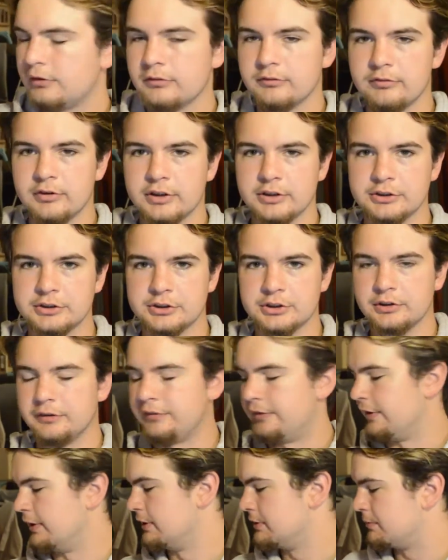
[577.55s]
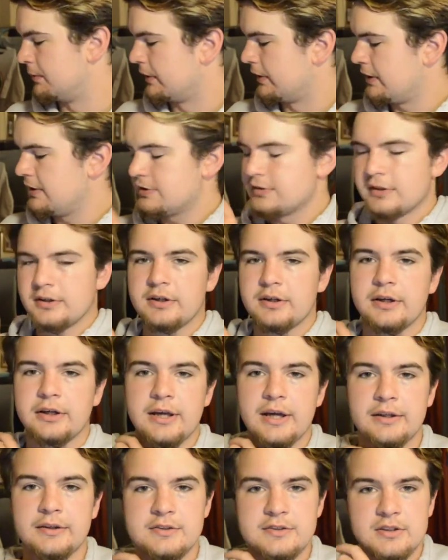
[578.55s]
version of these, but these are
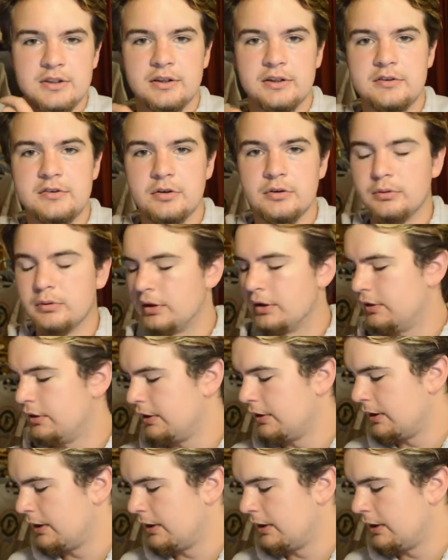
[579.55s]
again slightly taller,